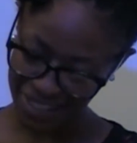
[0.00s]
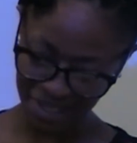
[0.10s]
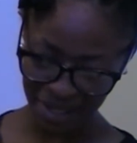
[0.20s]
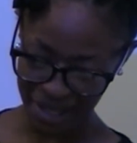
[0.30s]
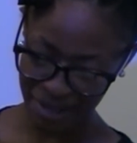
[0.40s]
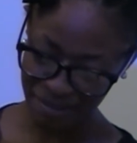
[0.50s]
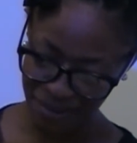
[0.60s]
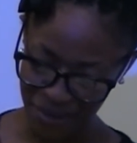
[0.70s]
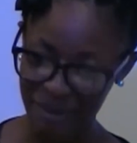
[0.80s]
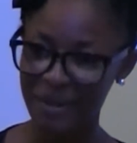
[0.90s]
the time
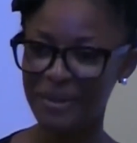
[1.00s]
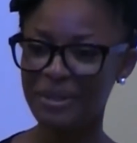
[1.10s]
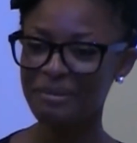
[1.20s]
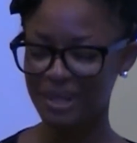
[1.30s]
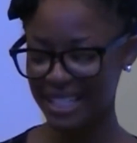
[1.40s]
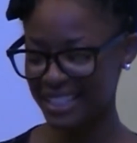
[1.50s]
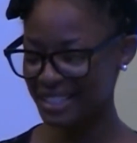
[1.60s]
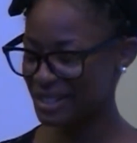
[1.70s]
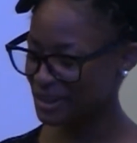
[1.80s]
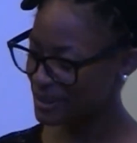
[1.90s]
during my winter break
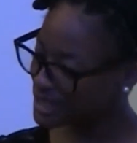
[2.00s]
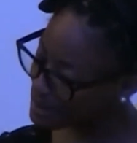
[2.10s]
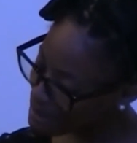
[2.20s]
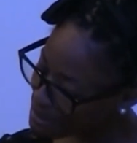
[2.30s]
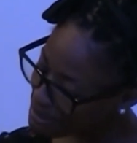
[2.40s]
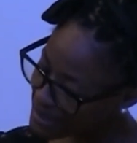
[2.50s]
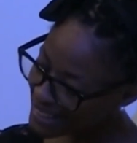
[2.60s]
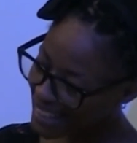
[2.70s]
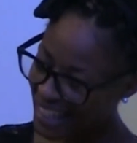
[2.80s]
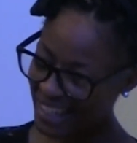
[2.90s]
to regroup
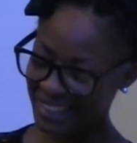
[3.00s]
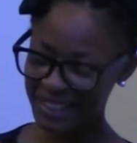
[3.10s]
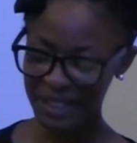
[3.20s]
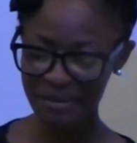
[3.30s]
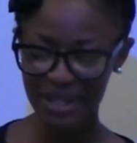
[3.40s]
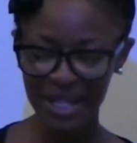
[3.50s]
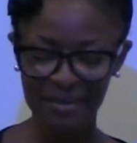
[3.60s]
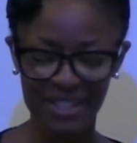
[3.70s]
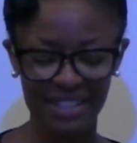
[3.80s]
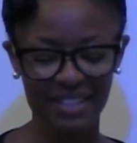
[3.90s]
and look at my
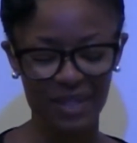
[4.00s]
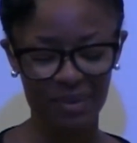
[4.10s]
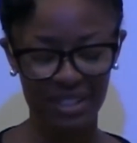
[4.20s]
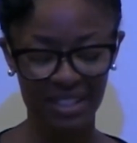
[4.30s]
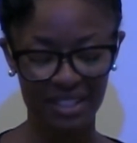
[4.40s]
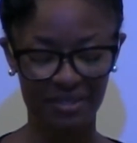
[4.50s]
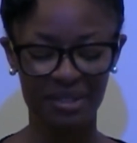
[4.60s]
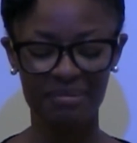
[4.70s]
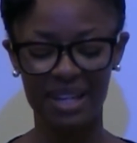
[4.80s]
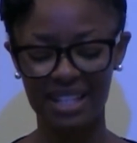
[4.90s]
objectives with a
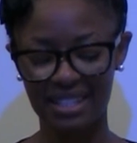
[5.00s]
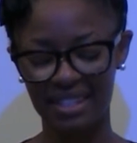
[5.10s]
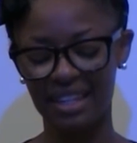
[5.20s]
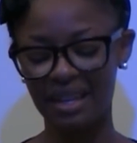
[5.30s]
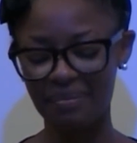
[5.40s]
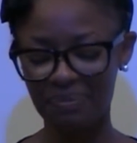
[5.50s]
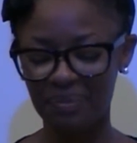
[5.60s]
different mindset.